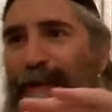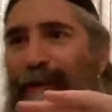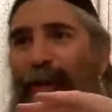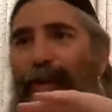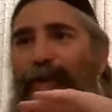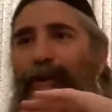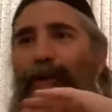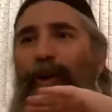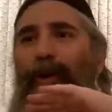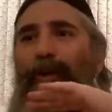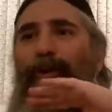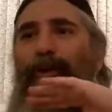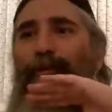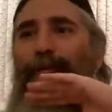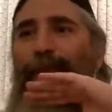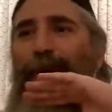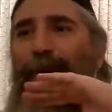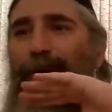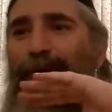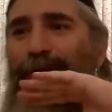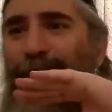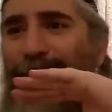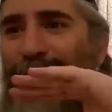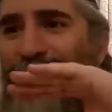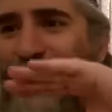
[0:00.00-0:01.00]
It's not all
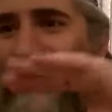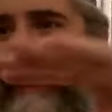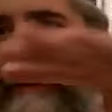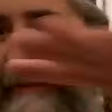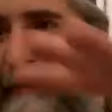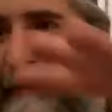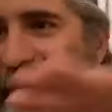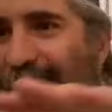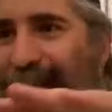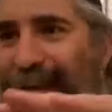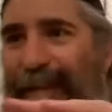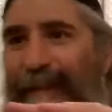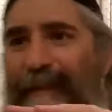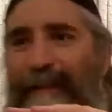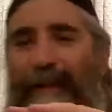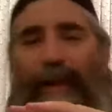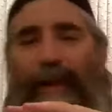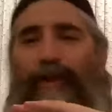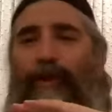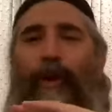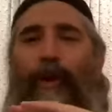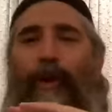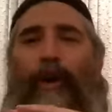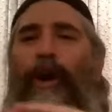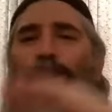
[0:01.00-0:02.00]
about the success. It's
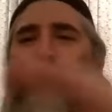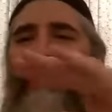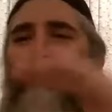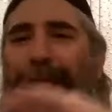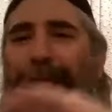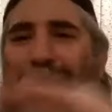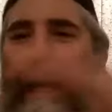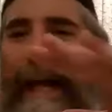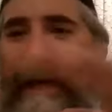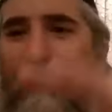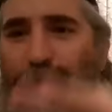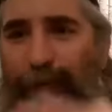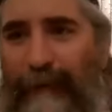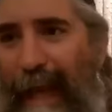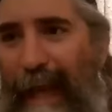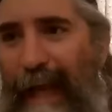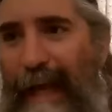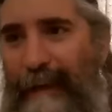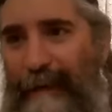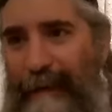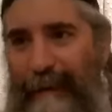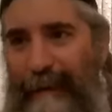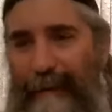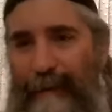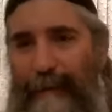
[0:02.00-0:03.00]
not all about
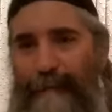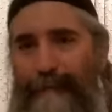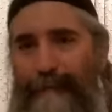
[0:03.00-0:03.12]
that.